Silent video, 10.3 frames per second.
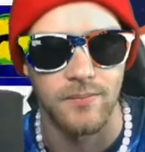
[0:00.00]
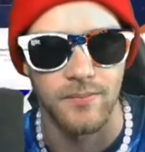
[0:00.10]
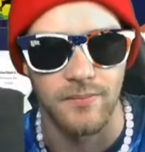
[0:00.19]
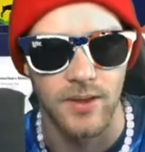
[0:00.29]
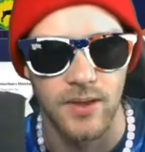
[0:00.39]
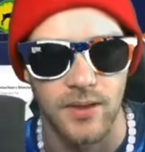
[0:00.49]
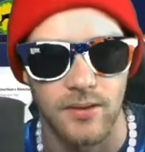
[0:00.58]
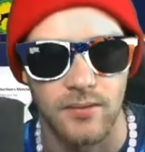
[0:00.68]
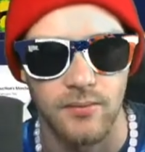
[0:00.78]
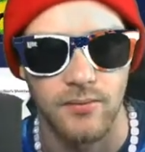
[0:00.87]
Man,
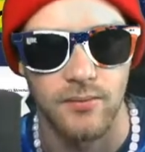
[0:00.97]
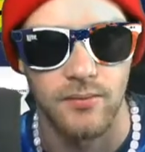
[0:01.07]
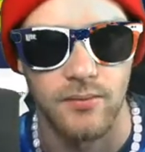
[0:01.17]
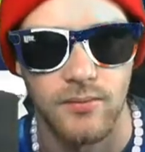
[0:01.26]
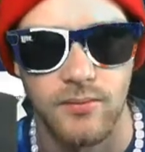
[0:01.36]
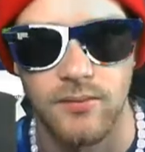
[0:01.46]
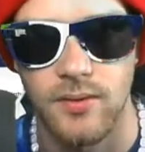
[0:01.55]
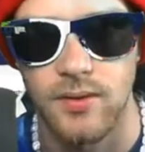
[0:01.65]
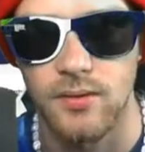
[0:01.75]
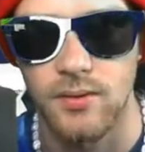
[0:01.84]
dude.
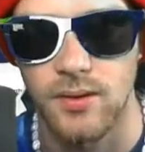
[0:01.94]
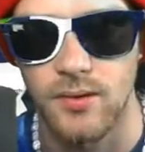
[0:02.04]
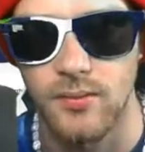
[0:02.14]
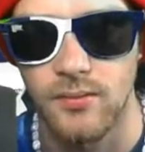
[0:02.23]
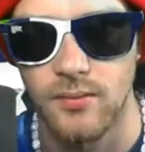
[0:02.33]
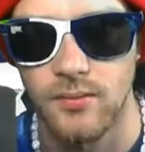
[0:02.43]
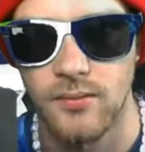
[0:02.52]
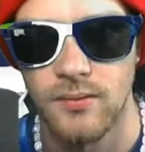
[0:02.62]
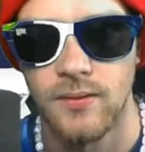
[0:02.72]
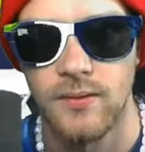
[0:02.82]
There we go.
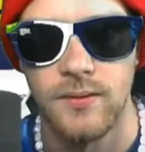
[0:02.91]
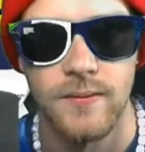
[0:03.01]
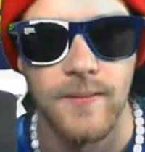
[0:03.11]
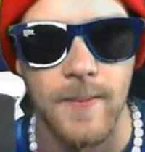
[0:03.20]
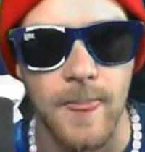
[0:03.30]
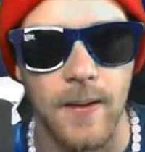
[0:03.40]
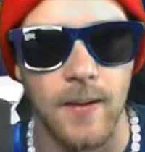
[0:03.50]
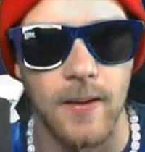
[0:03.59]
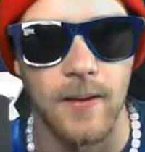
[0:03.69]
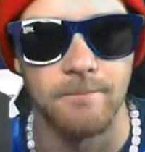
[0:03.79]

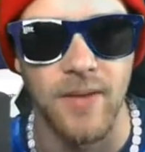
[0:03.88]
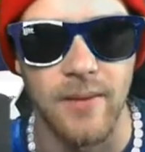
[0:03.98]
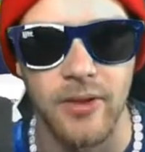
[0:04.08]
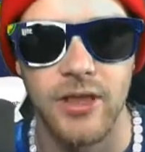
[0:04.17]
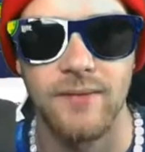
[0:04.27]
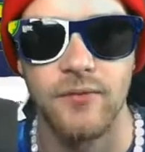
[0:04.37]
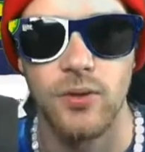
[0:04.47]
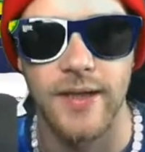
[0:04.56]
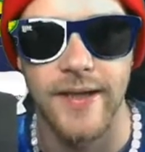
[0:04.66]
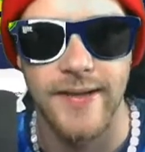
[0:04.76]
I'm gonna give you
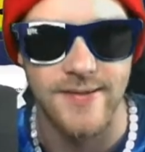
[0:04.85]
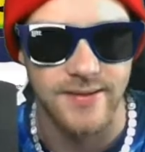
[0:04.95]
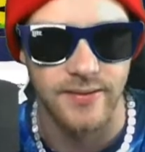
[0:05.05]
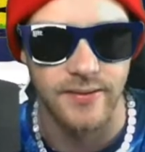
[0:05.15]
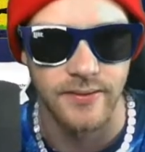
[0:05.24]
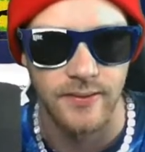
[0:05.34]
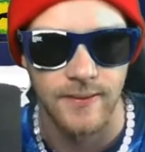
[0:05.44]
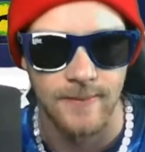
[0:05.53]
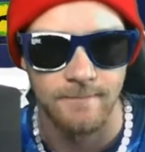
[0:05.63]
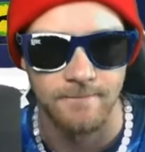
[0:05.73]
guys
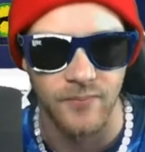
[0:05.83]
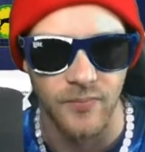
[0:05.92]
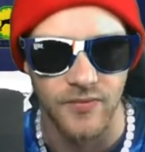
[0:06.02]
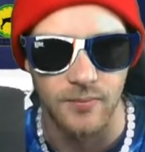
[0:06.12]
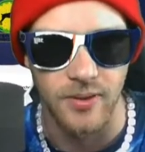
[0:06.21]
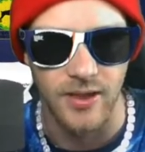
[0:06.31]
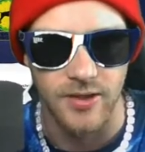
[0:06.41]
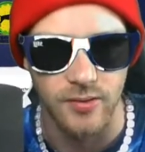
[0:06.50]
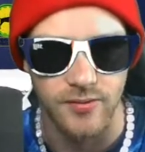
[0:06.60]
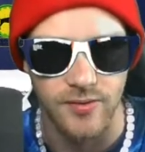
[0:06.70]
some
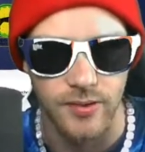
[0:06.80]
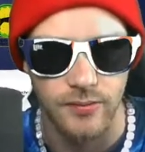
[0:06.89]
pictures.